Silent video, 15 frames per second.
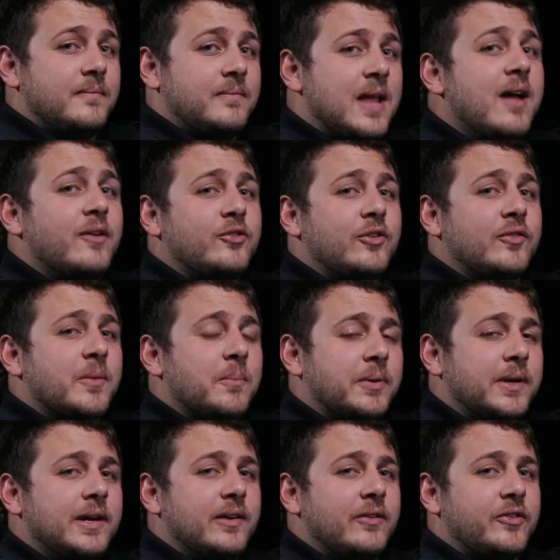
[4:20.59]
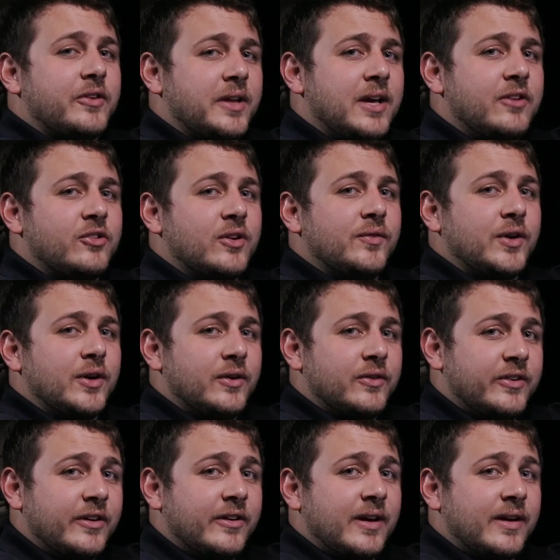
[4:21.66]
Now that you've completed installation of your
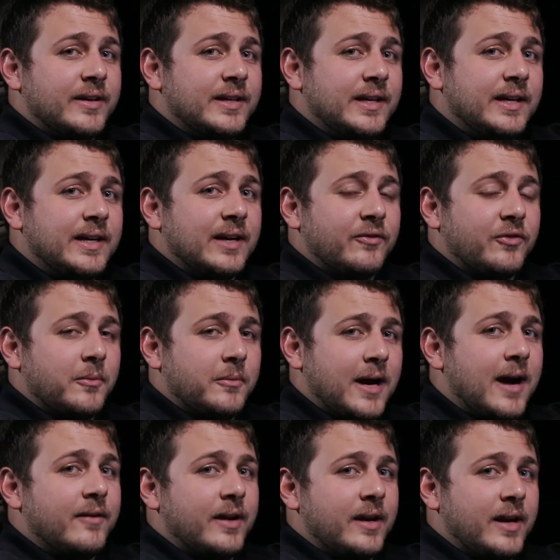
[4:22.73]
interior LED kit from Diode